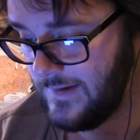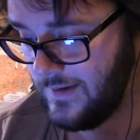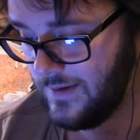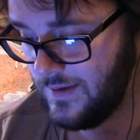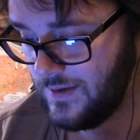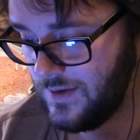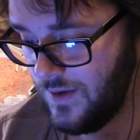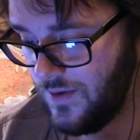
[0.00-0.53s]

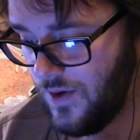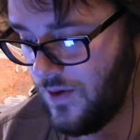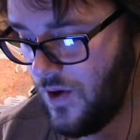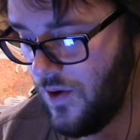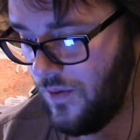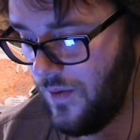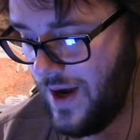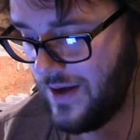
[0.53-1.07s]
So don't
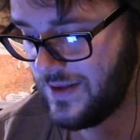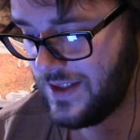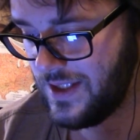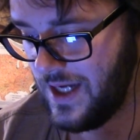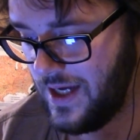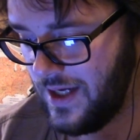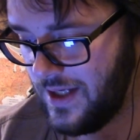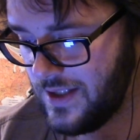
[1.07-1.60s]
go around
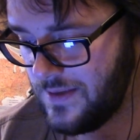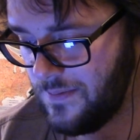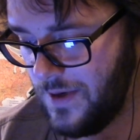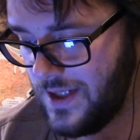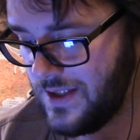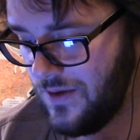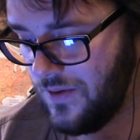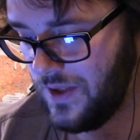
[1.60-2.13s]
saying it
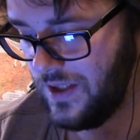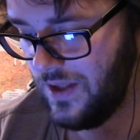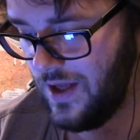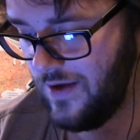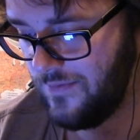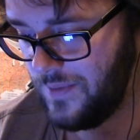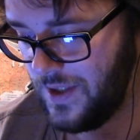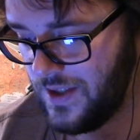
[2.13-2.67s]
spreads only
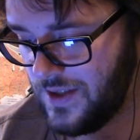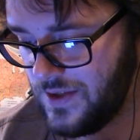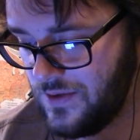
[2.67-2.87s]
love because